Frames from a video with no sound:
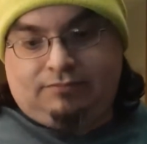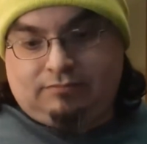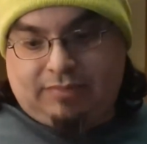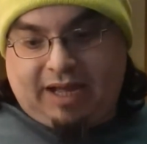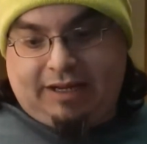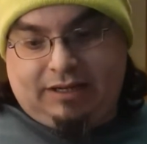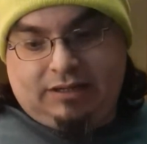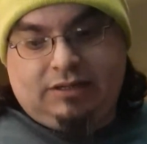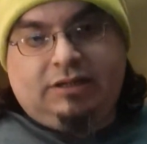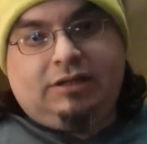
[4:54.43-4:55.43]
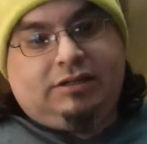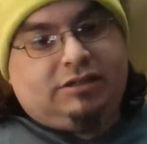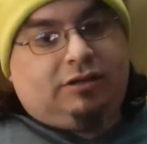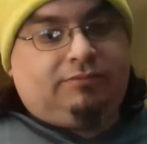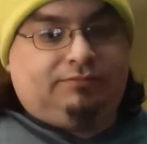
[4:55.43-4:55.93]
Bye.
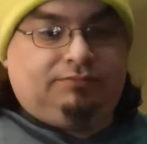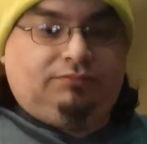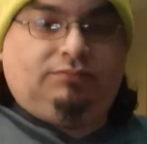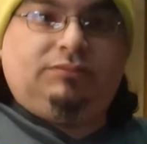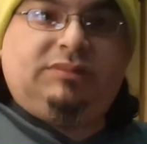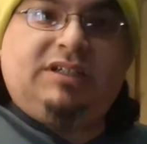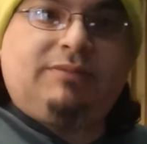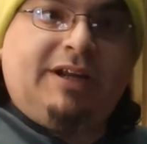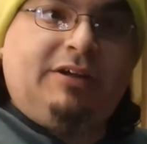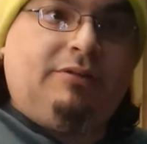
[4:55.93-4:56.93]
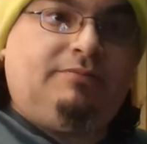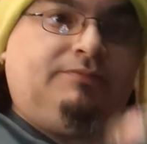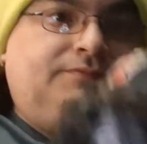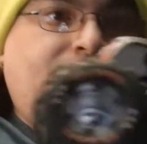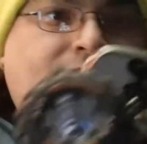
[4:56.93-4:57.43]
So this right here
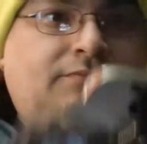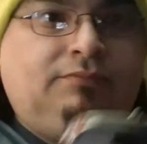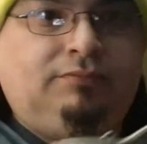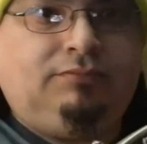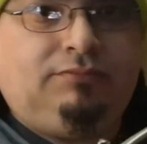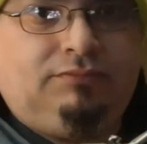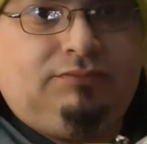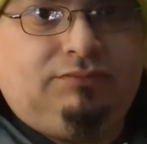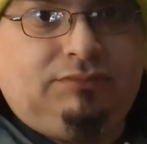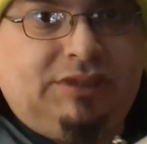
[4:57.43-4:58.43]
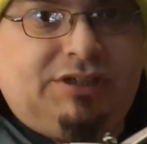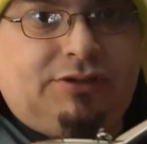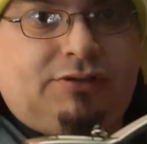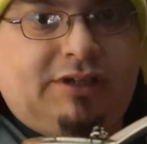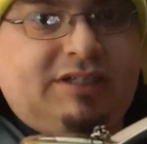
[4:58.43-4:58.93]

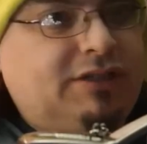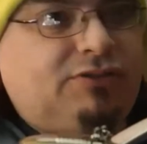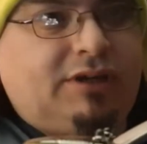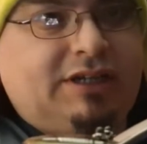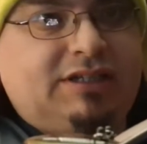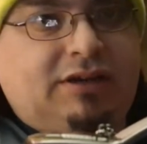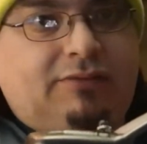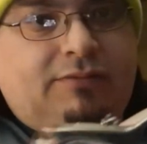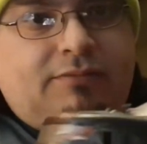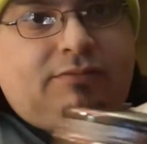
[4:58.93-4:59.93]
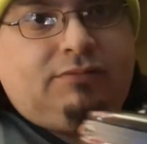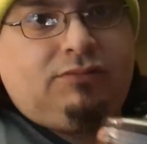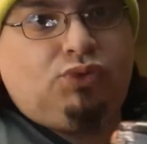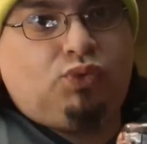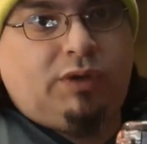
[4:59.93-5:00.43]
is the truck itself.
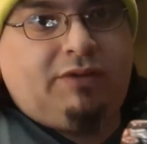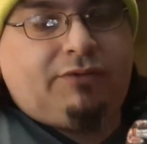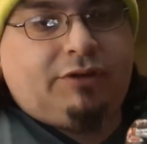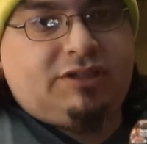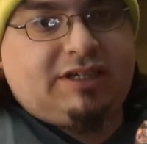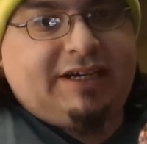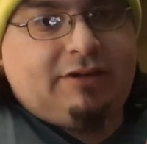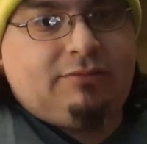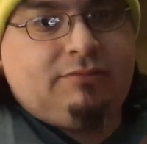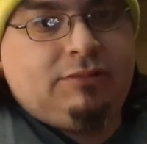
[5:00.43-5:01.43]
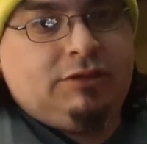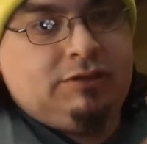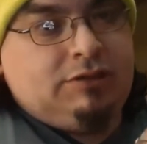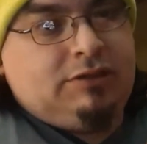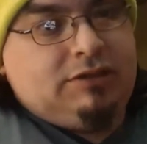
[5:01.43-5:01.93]
24th scale,
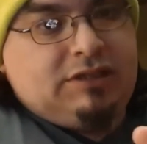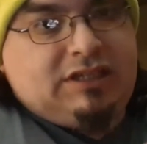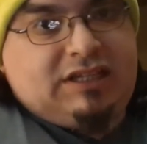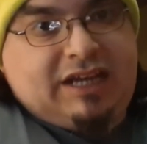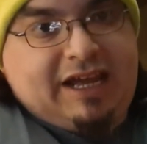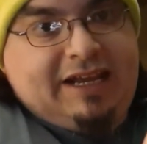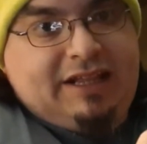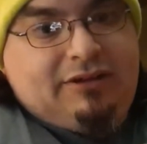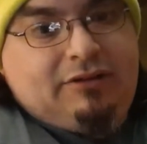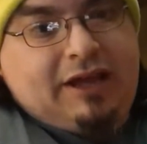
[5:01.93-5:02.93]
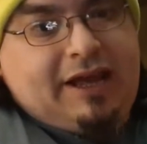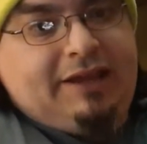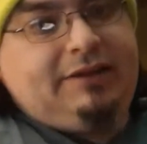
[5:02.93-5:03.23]
tiny little guy.